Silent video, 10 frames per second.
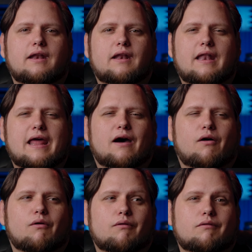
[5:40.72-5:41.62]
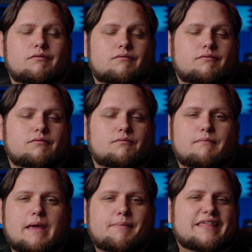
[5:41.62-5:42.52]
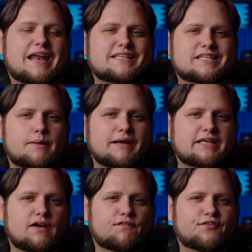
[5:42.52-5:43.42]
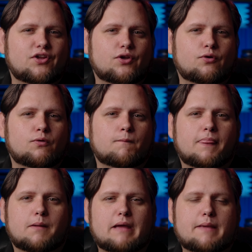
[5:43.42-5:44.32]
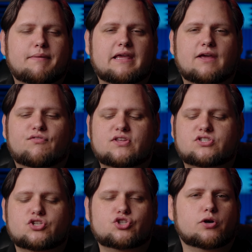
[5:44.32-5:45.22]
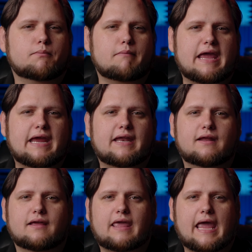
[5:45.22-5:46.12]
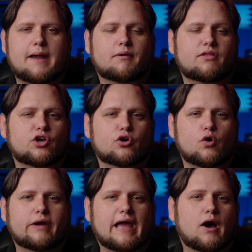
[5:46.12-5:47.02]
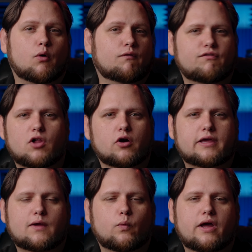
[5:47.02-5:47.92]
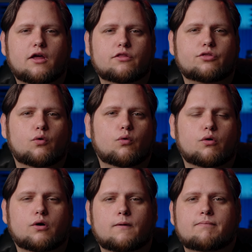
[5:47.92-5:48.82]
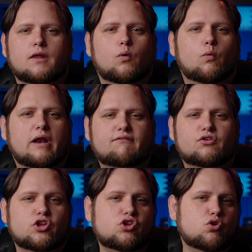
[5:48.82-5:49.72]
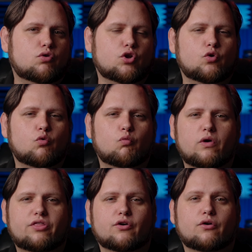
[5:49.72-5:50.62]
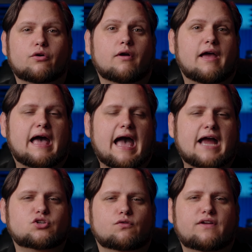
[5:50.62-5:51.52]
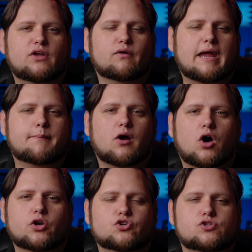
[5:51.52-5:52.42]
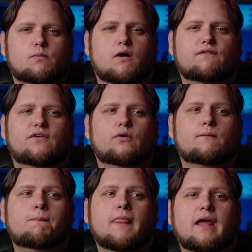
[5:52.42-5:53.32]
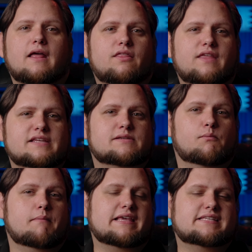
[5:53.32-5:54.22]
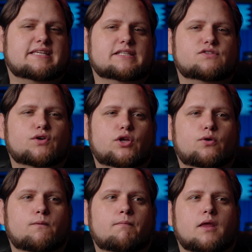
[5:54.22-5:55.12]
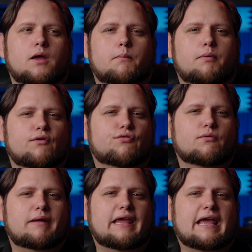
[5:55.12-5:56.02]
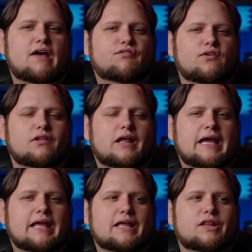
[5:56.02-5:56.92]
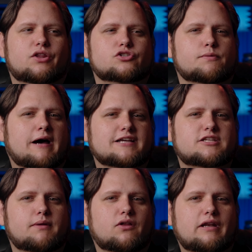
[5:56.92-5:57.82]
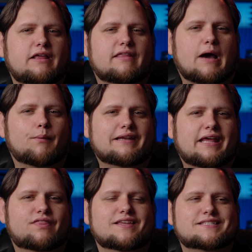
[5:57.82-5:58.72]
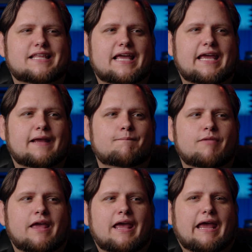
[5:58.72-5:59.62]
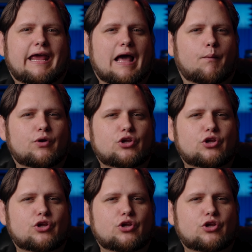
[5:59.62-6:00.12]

Now, maybe that isn't a big deal for you. Maybe if this is your main camera that you're going out vlogging with, or whatever you do with your actual video camera on your smartphone, this makes sense for you. But for me, I feel like there's a possibility that I would get this thing and I would